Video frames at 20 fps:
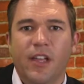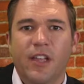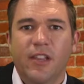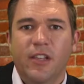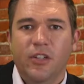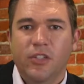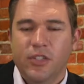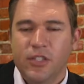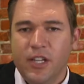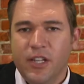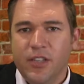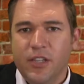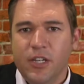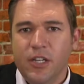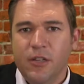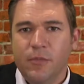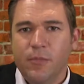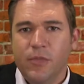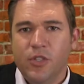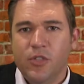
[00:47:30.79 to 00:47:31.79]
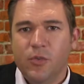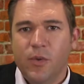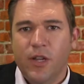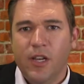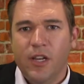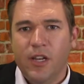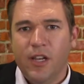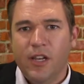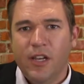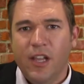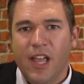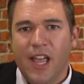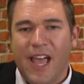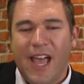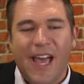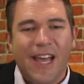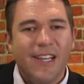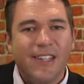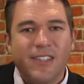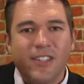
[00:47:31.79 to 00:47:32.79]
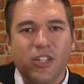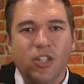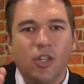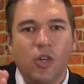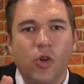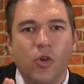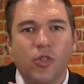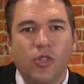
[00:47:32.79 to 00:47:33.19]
There's nothing in between. And how does it know